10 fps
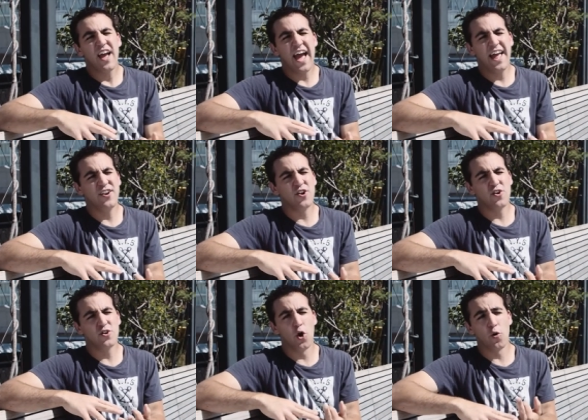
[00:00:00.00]
and
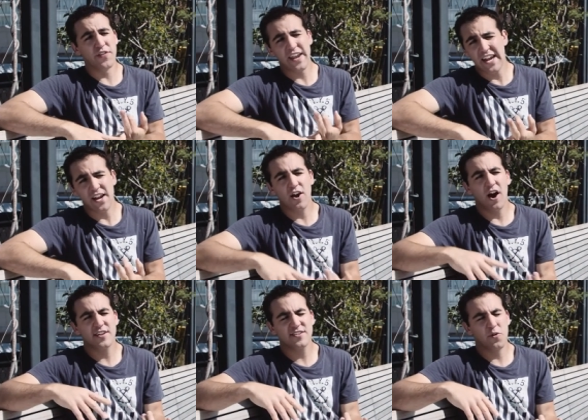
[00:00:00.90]
you're lowering the heating
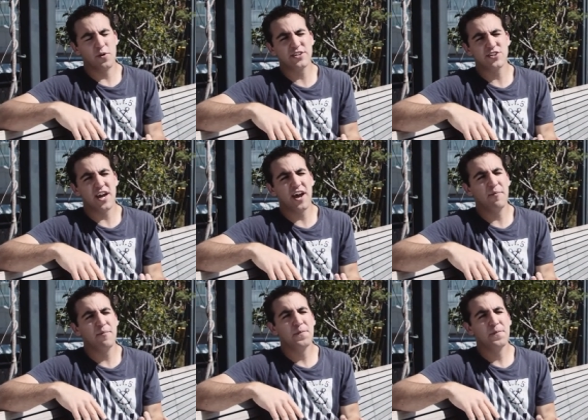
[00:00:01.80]
costs in the wintertime.